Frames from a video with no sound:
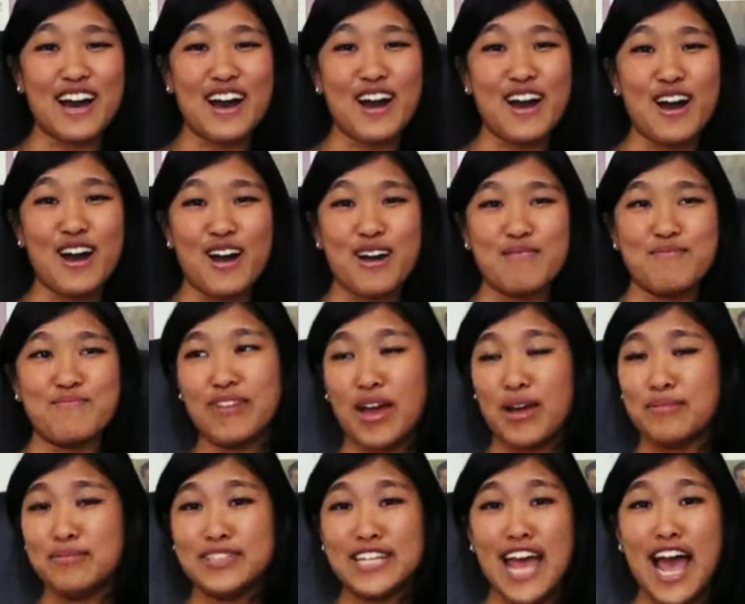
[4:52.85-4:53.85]

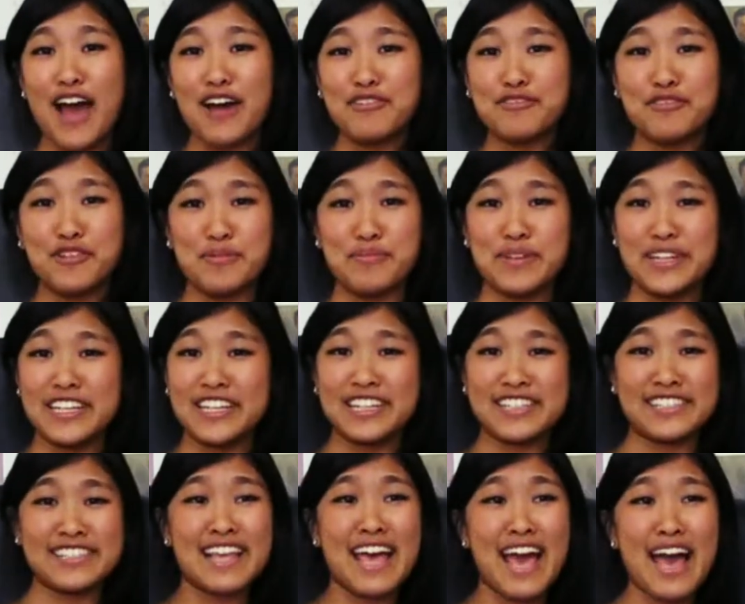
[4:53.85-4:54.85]
I'm down for
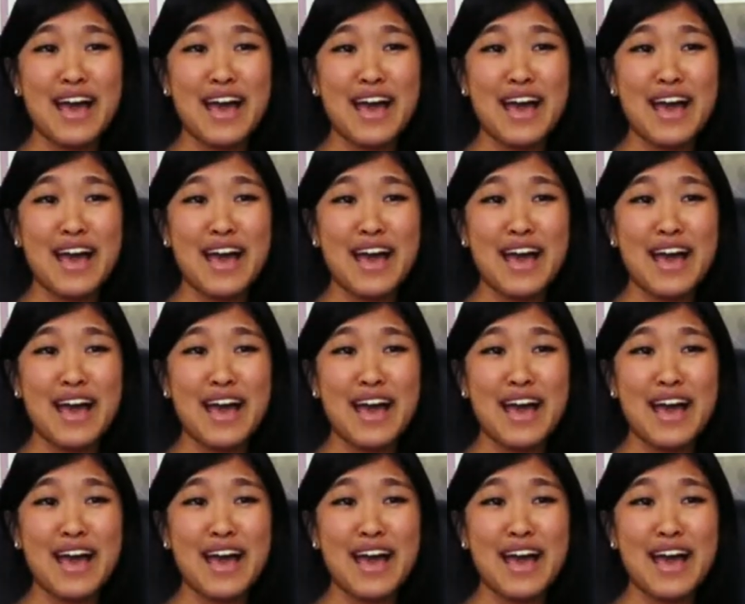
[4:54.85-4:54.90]
BDSM.